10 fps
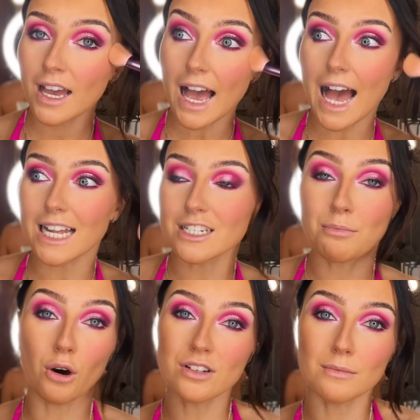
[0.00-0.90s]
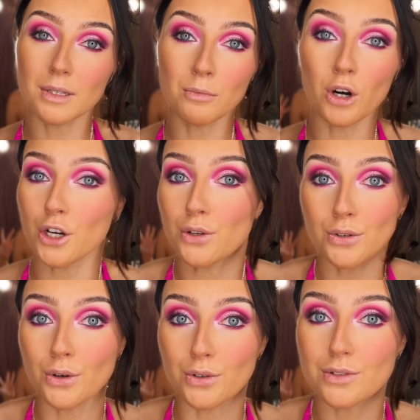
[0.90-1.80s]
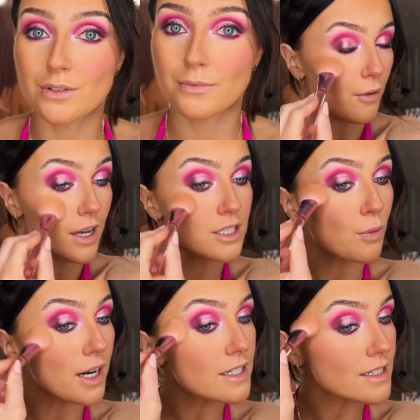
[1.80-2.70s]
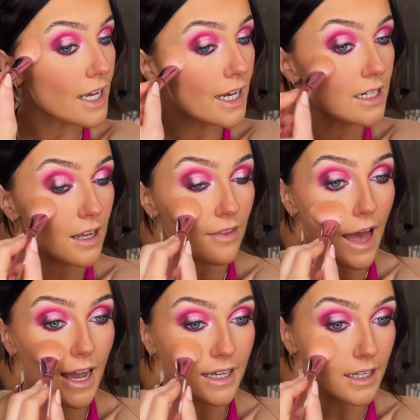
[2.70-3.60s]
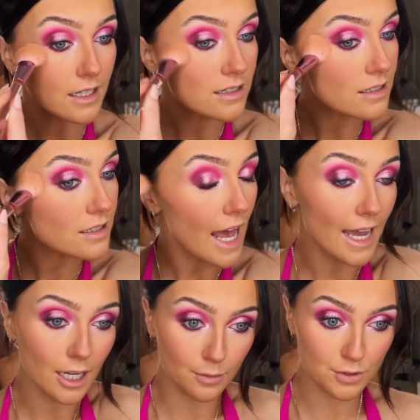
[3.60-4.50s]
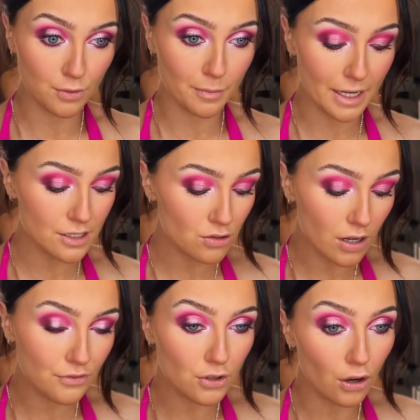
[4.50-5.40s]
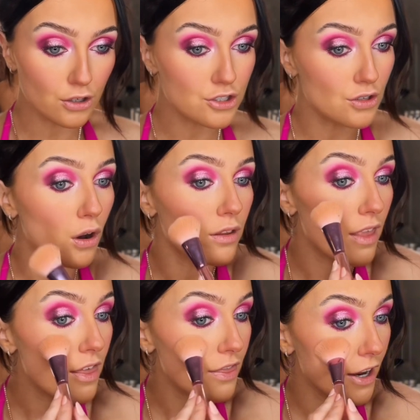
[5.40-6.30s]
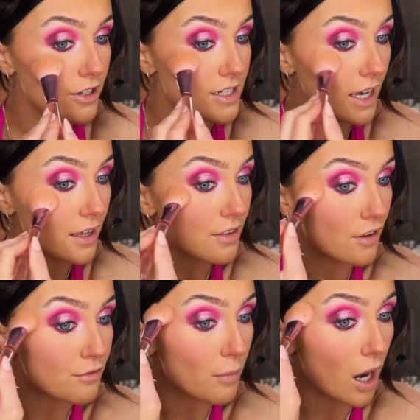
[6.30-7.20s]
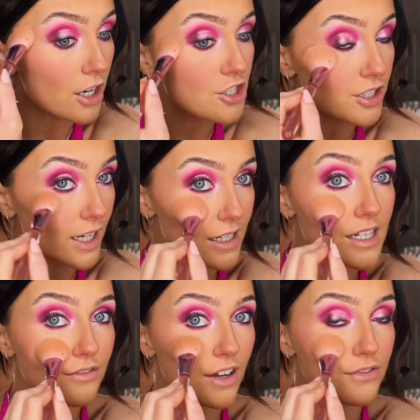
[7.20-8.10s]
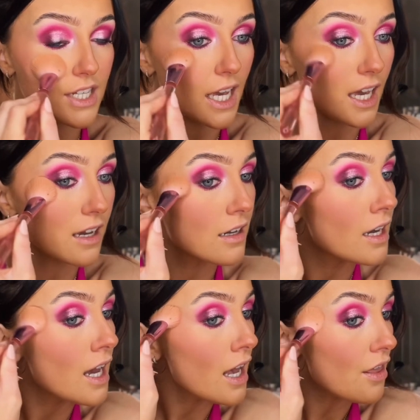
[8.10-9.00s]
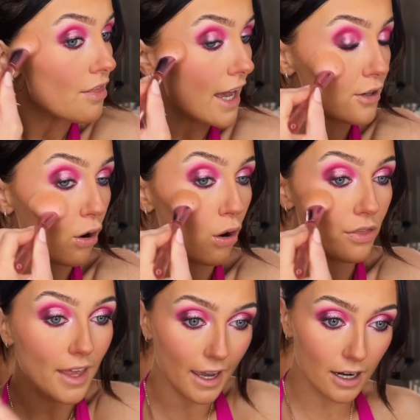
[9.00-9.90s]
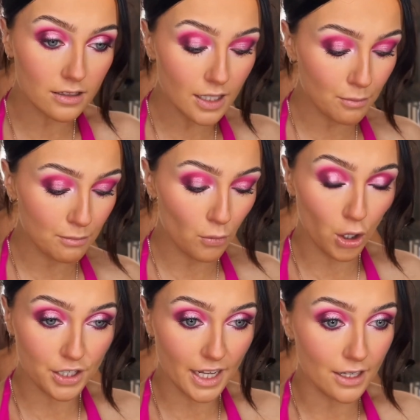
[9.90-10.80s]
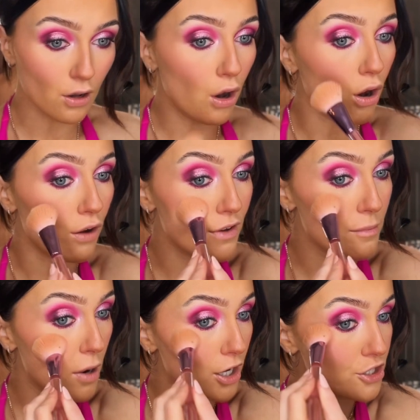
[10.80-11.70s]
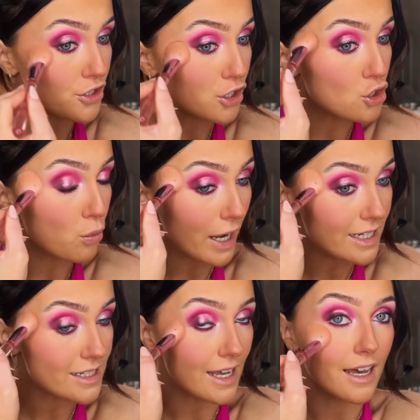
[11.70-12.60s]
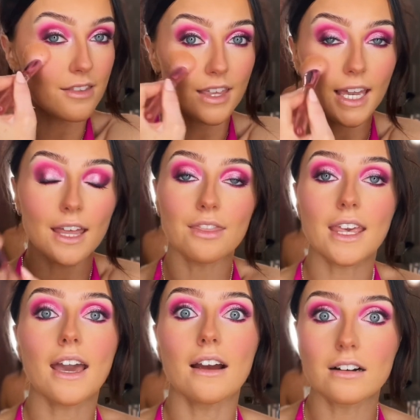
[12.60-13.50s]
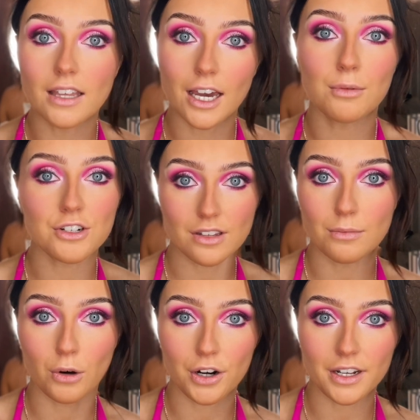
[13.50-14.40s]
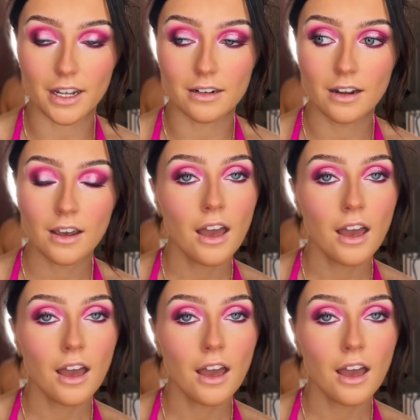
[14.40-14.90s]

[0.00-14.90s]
and possibly more, who knows. It's worth stating that Gein's items were meant to go up for auction on the 30th of March 1958. Then on the early morning of March the 20th, like in the early hours of the morning,